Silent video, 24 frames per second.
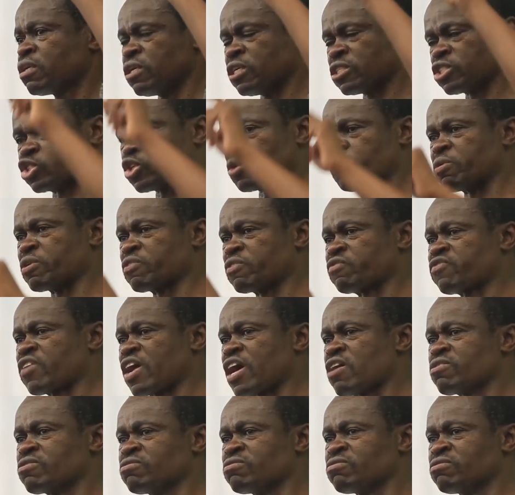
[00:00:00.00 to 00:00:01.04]
is to be
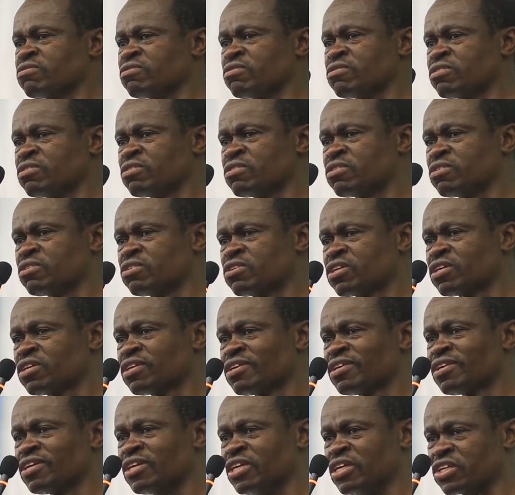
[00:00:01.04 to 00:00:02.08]
found
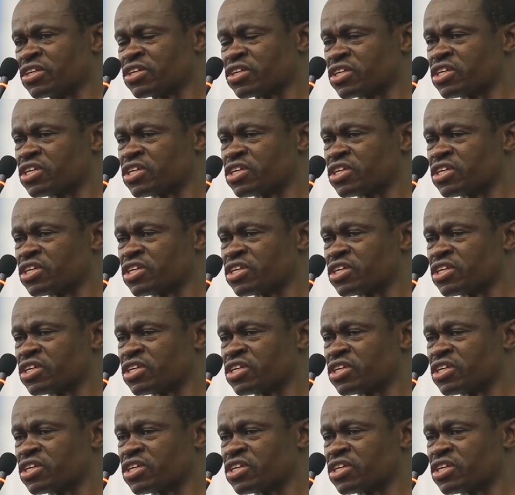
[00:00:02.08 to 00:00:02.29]
in